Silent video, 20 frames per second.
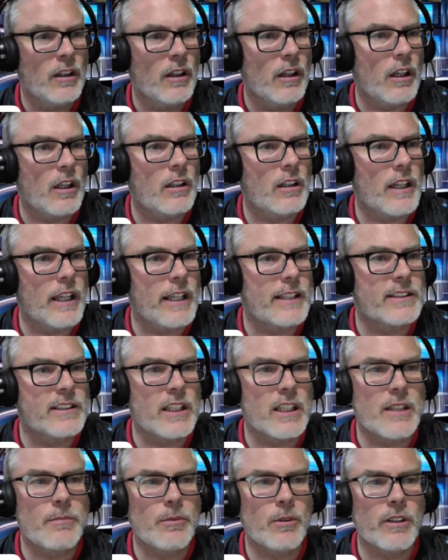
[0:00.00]
unless
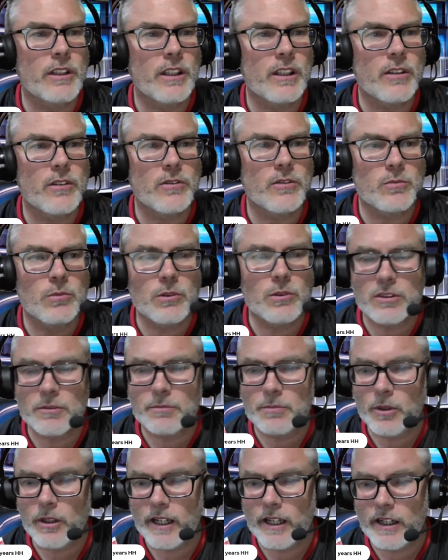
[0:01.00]
anybody else wants to
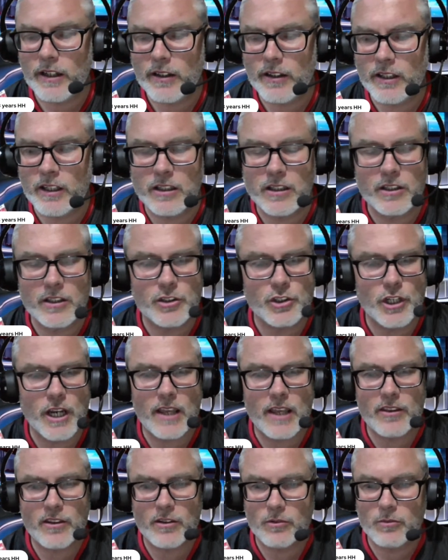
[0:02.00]
put anything in the chat
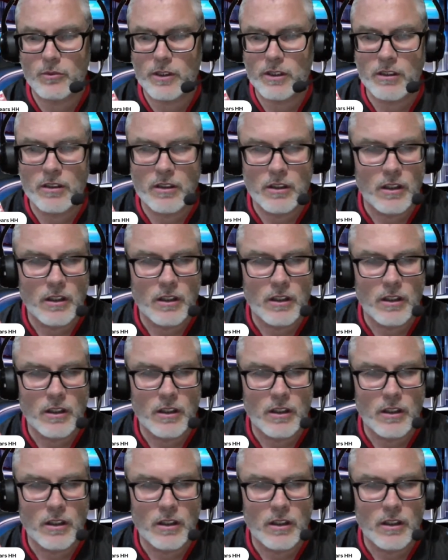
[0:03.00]
that we